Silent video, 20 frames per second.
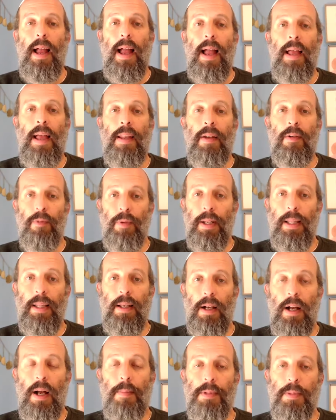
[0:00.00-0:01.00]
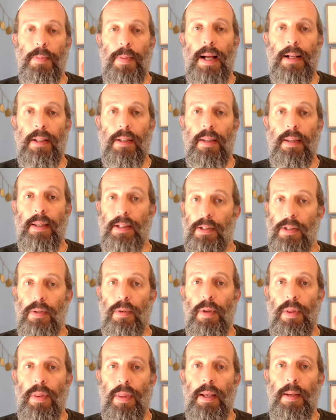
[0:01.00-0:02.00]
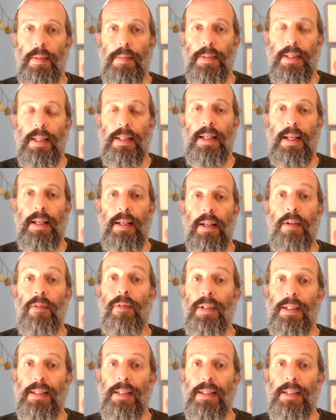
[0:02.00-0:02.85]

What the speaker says: And it really comes back to these two themes, this idea of